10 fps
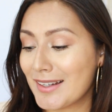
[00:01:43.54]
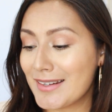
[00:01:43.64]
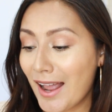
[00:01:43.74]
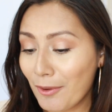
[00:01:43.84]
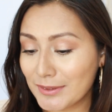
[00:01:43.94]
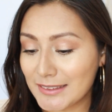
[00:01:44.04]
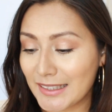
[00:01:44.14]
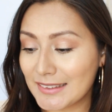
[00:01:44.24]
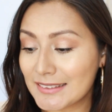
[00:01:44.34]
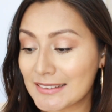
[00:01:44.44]

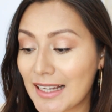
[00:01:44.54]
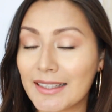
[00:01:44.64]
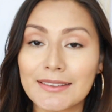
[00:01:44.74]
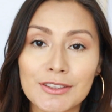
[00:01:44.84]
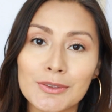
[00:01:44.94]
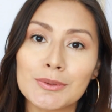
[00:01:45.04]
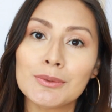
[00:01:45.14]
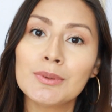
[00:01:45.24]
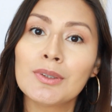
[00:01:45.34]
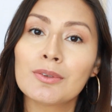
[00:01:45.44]
nowadays I
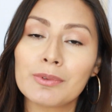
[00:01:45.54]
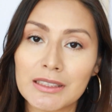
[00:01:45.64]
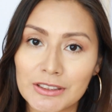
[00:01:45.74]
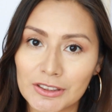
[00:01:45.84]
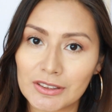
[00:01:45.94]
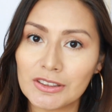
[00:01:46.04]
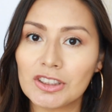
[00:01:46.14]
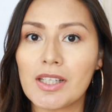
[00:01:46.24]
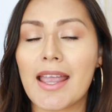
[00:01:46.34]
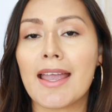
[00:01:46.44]
do
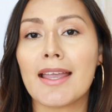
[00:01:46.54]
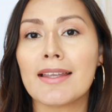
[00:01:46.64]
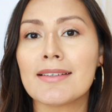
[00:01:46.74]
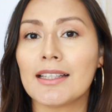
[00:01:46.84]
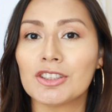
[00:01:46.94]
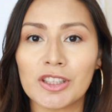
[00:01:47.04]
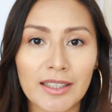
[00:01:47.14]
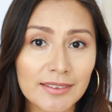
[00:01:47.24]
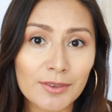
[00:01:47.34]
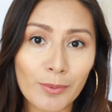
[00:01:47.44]
research and I
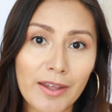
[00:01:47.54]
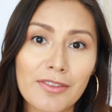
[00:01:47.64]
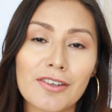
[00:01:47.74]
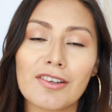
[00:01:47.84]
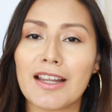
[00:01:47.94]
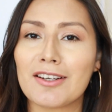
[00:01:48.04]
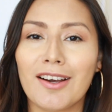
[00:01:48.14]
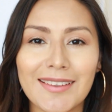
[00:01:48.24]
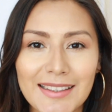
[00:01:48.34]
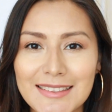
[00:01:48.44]
check the weather and
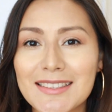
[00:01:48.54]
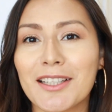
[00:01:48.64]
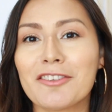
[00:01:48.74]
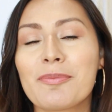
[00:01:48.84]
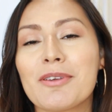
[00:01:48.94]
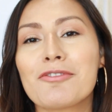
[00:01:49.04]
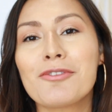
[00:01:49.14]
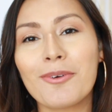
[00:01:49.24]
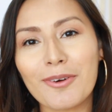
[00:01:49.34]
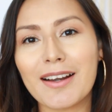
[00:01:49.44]
all that stuff
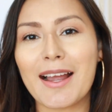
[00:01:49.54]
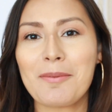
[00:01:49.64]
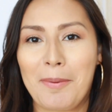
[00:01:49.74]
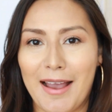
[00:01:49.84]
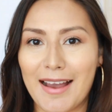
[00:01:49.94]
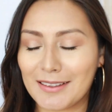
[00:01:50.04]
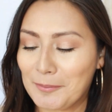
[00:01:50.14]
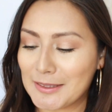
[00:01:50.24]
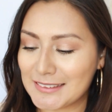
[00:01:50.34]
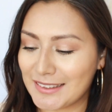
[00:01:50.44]
before I pack
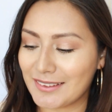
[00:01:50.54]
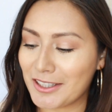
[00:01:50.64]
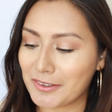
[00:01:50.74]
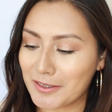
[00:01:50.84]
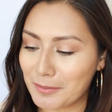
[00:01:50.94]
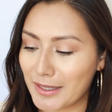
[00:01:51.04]
my skincare and